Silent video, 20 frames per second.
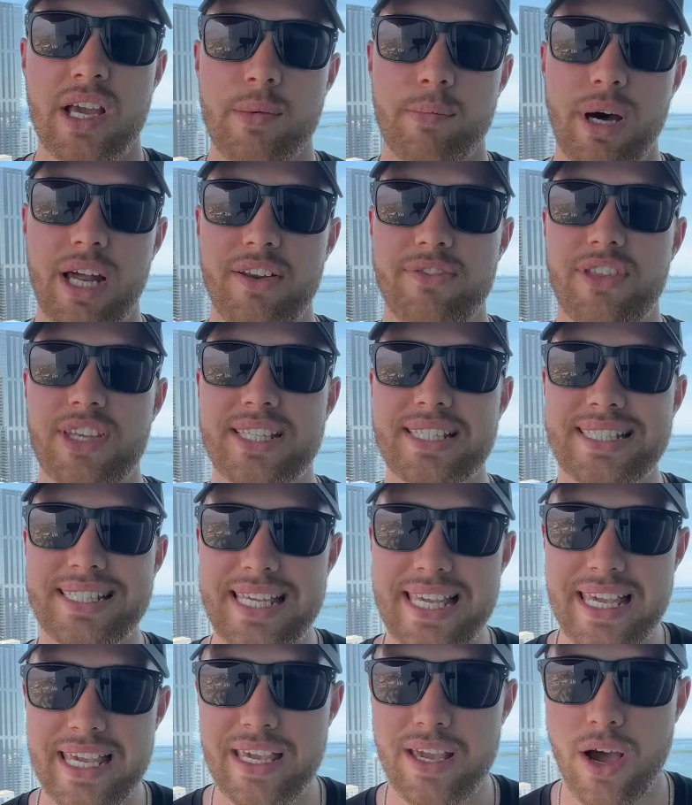But if the
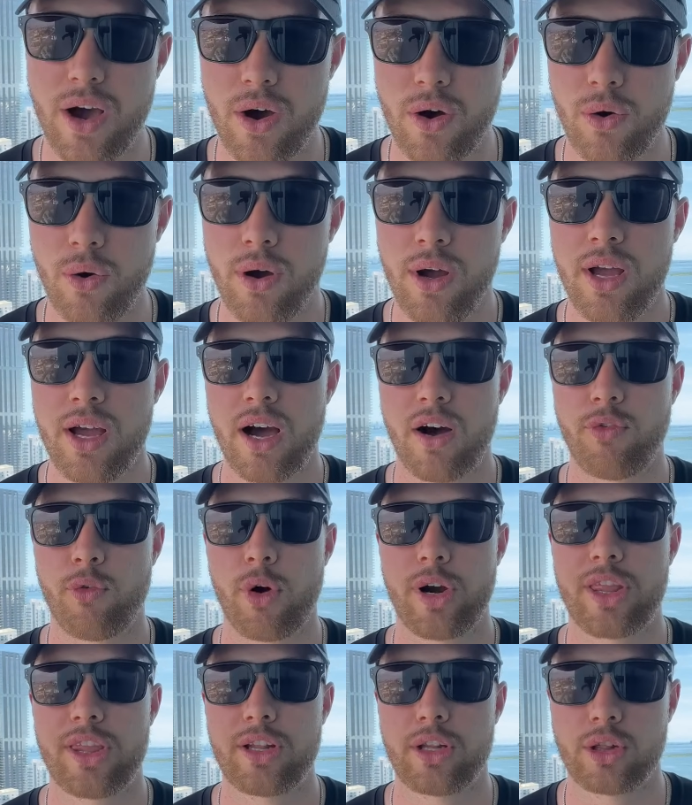CEO of
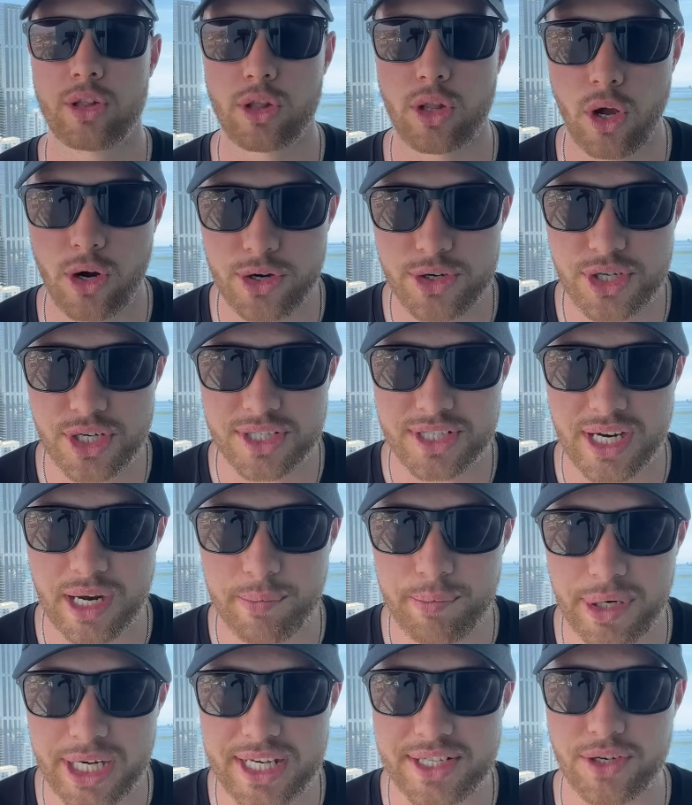one of the largest
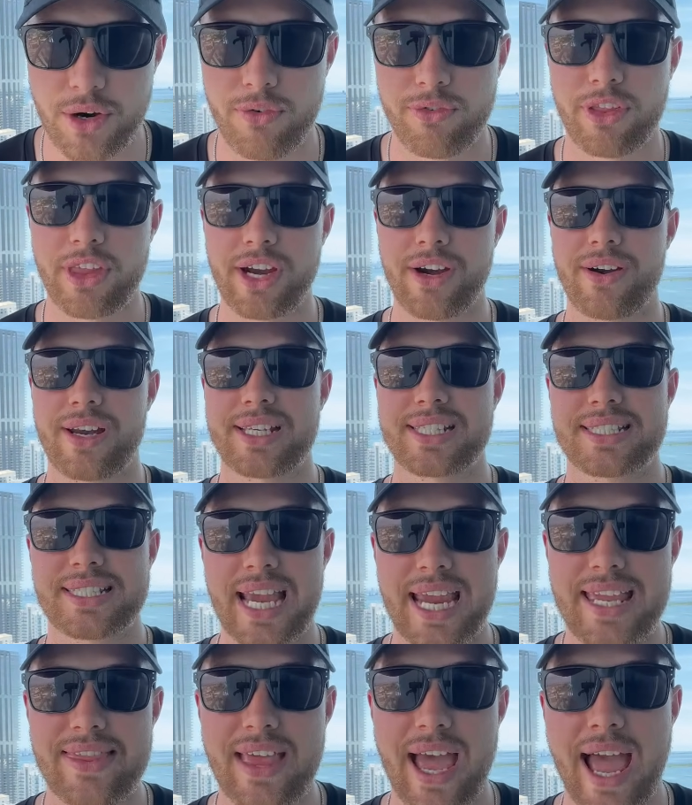companies over there is
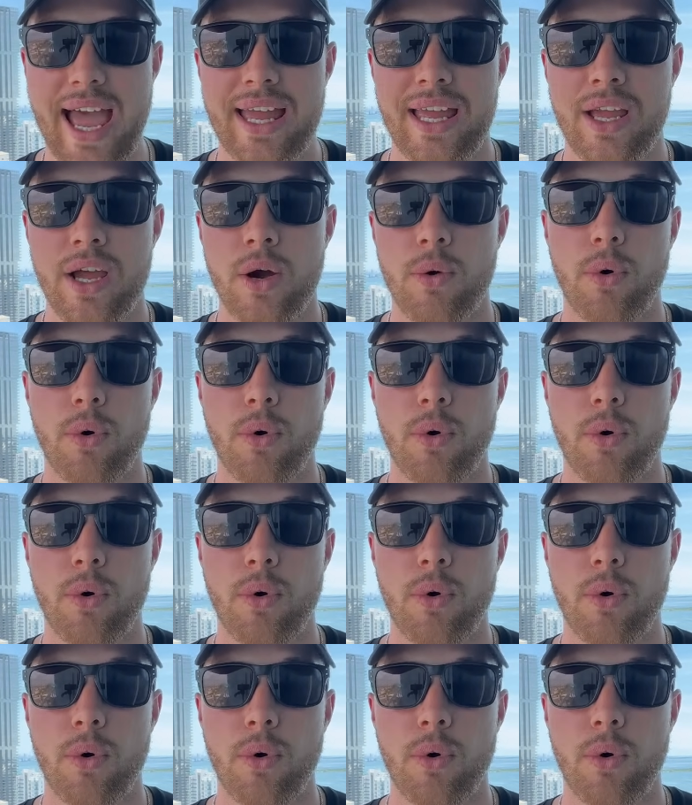saying that,